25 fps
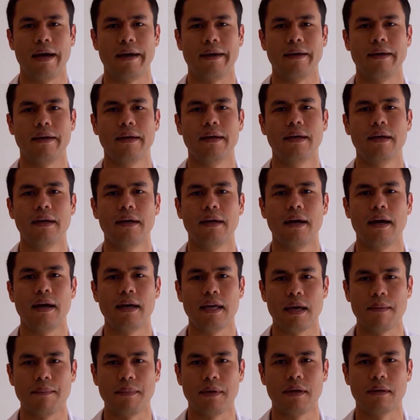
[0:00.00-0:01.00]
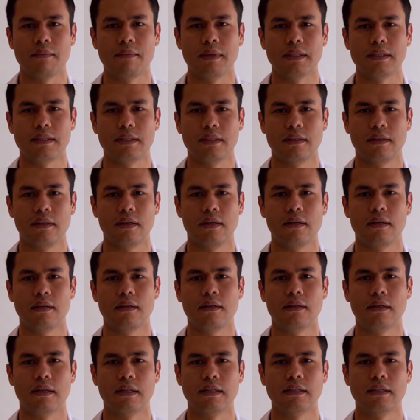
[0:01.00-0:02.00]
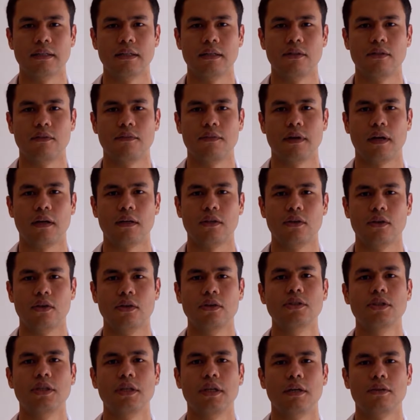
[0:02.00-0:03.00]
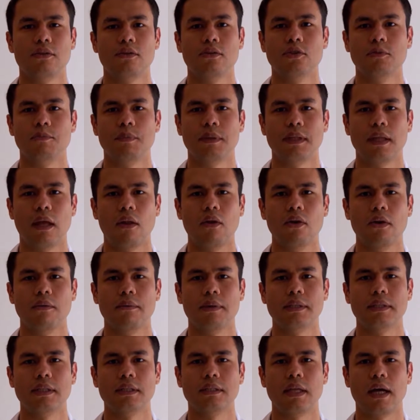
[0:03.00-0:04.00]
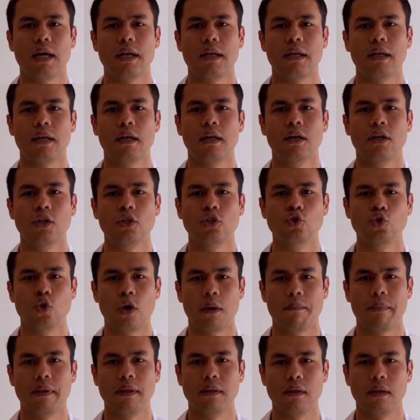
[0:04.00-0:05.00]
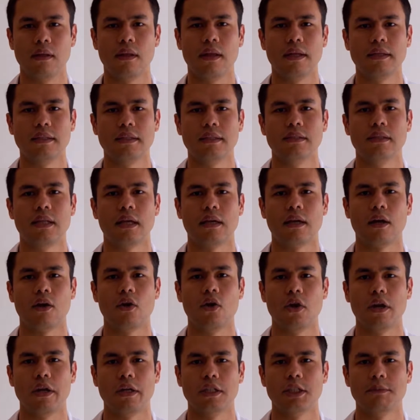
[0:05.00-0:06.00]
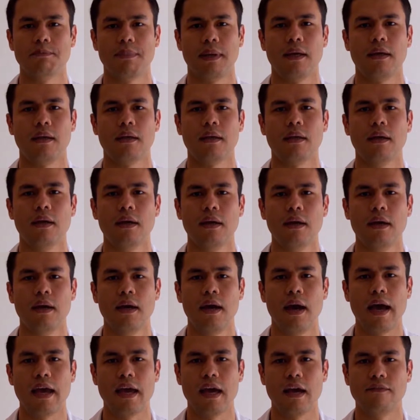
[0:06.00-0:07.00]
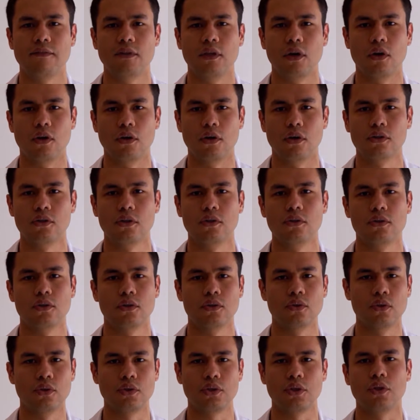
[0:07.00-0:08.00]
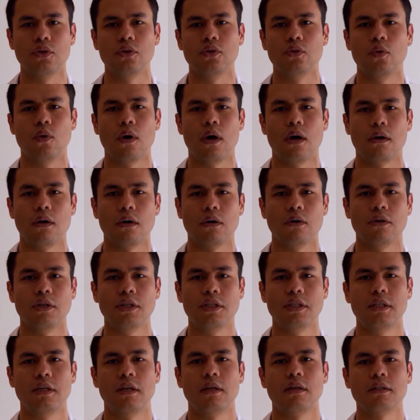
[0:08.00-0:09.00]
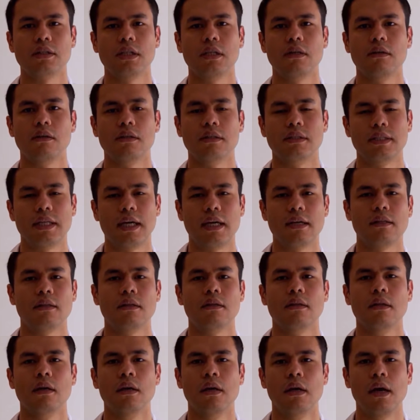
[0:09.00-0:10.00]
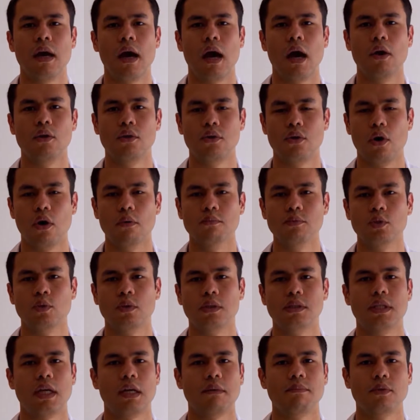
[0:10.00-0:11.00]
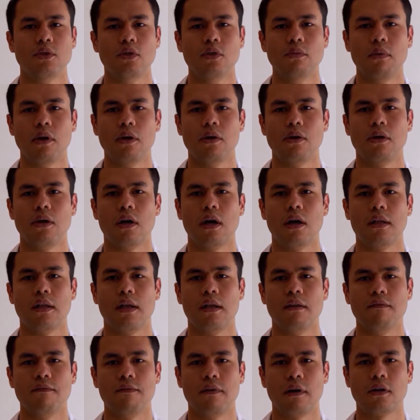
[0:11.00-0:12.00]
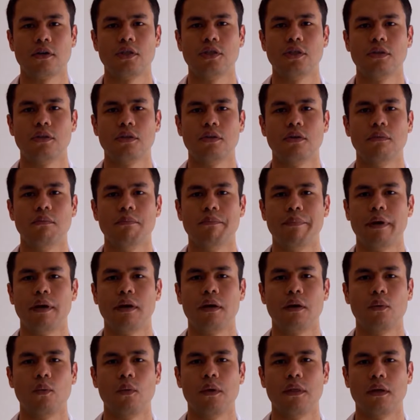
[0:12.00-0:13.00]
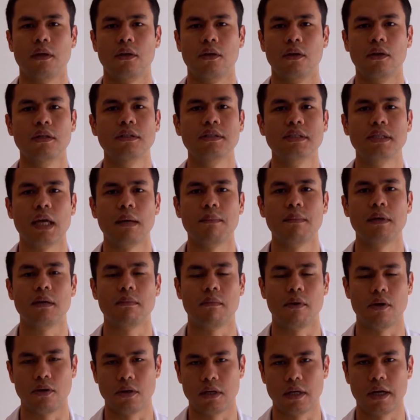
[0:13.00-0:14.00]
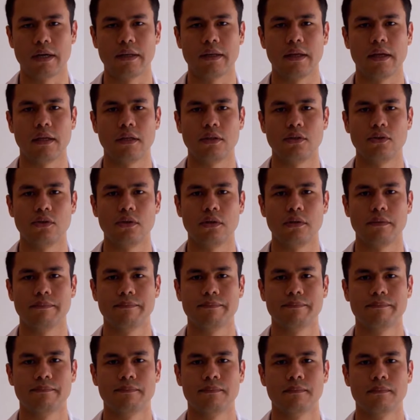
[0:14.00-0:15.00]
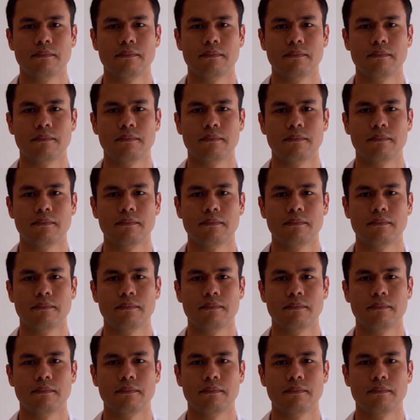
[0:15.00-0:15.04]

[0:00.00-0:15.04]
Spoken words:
Hi, I am Germán Cediel, resident of cardiology at Hospital Universitari Joan 23 in Tarragona, Spain. I have the honor to introduce you to our original article entitled Outcomes with Type 2 Myocardial Infarction Compared with Non-ischaemic Myocardial Injury.